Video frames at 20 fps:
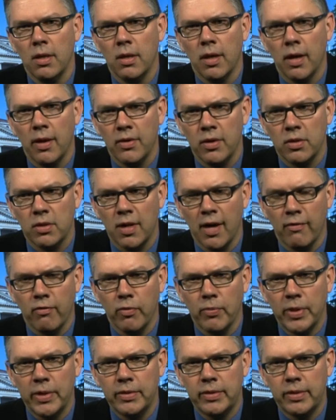this
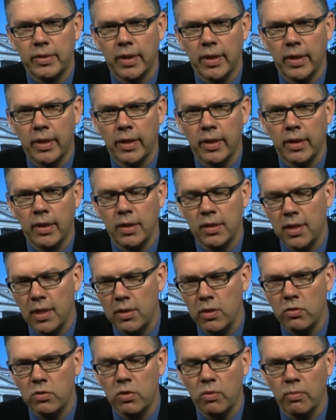government
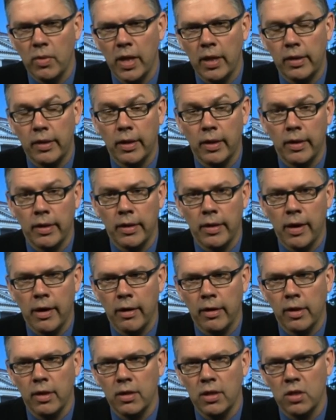continues to make
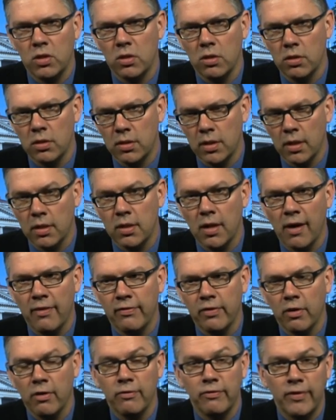our conditions
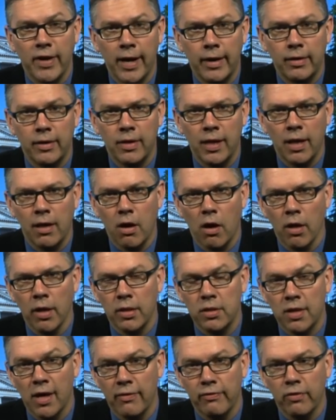tougher. In fact, they call
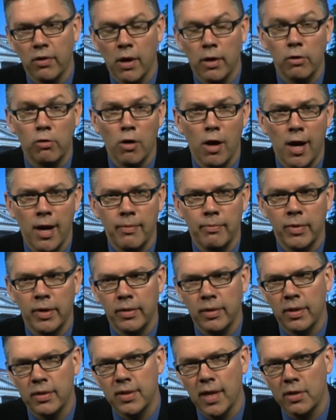it tougher on crime,
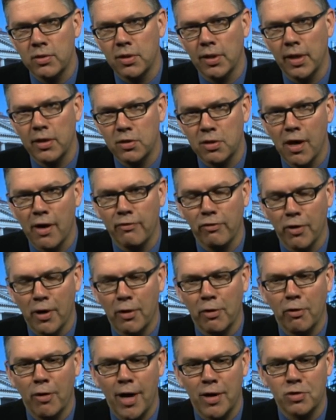but essentially it's tougher
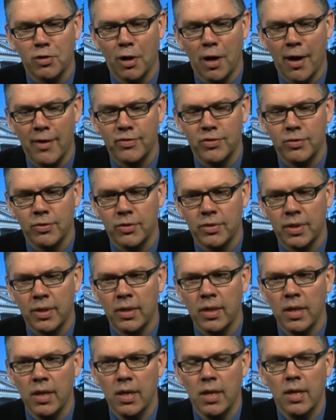on correctional officers.
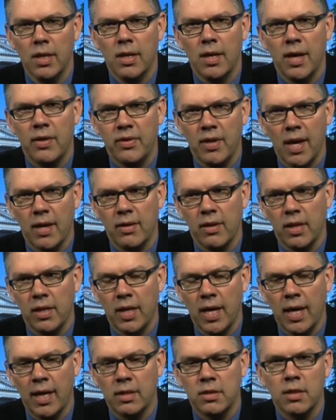And at the end of the
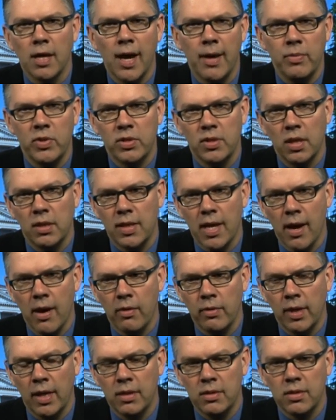day, it's time to sit
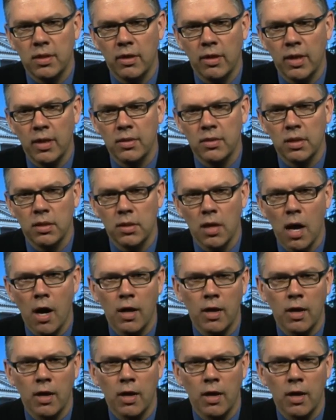down, get serious, and talk